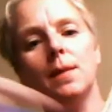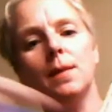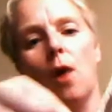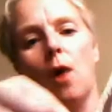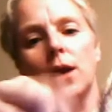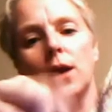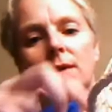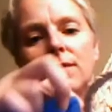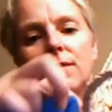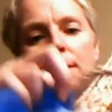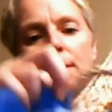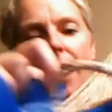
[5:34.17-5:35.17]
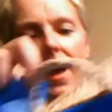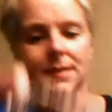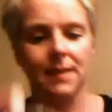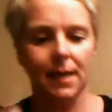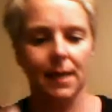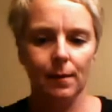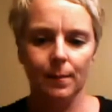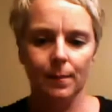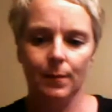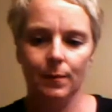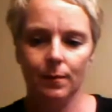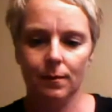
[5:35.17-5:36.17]
bottom of the basket
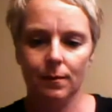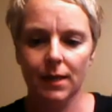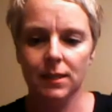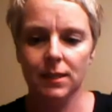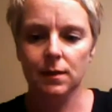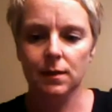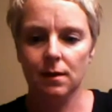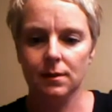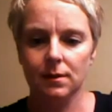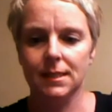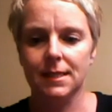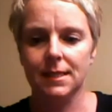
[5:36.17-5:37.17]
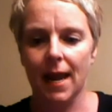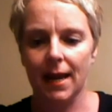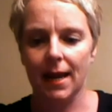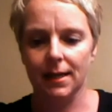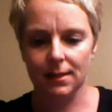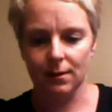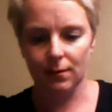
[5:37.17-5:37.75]
is stained.